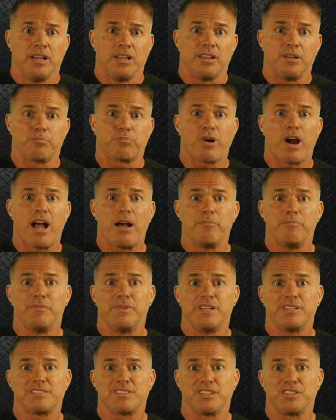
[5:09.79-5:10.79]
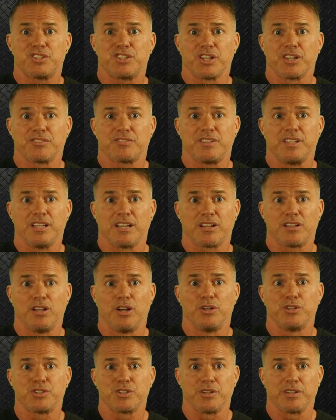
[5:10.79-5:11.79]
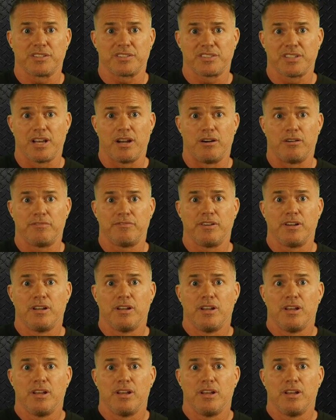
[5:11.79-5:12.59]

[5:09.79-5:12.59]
The problem isn't just the enclosure itself.